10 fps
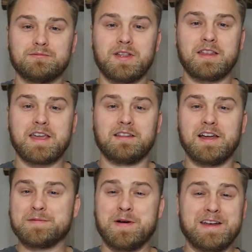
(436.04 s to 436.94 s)
Hit that
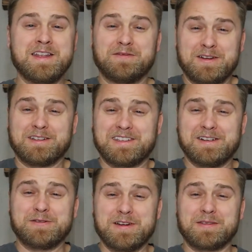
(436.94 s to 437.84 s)
like button if you're
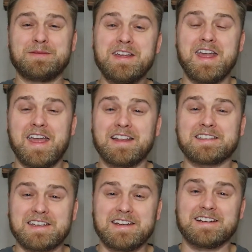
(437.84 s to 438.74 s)
still with me, and
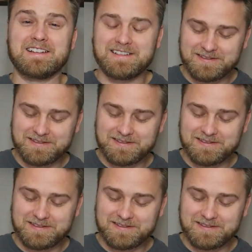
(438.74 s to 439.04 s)
see ya.